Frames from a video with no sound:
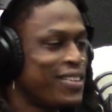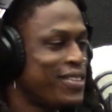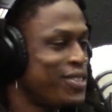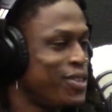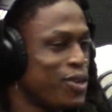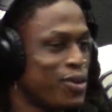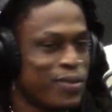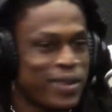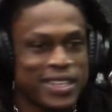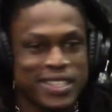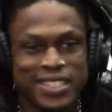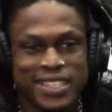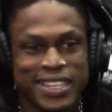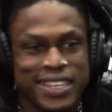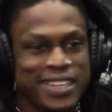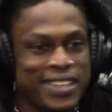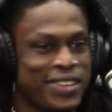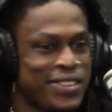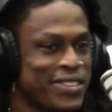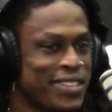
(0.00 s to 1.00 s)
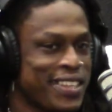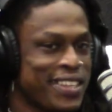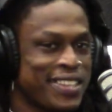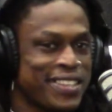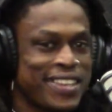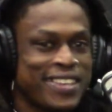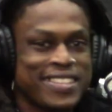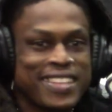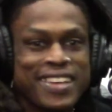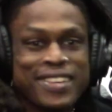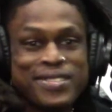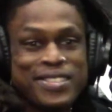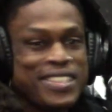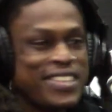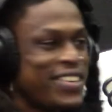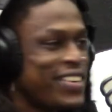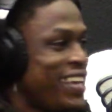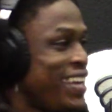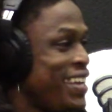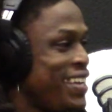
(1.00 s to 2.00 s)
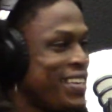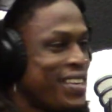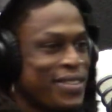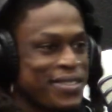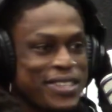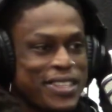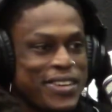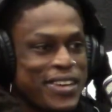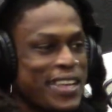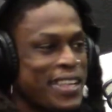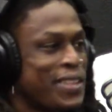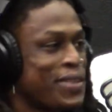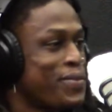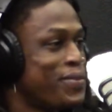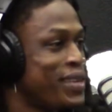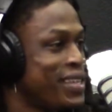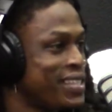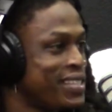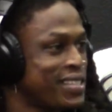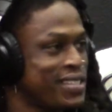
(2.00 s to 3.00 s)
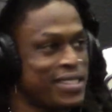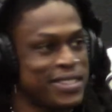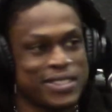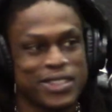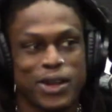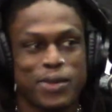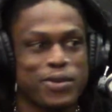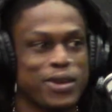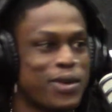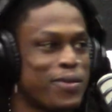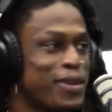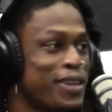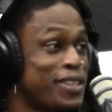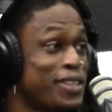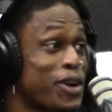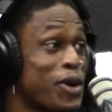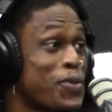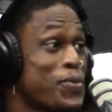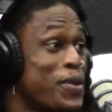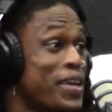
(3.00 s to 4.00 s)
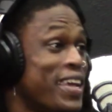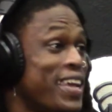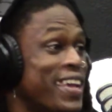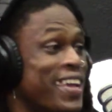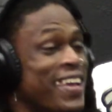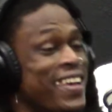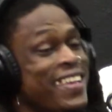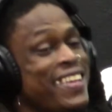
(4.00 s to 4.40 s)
Doing my shit, you know what I'm saying? So I was like, I'm still eating, I'm still handling business. Started becoming a dope head.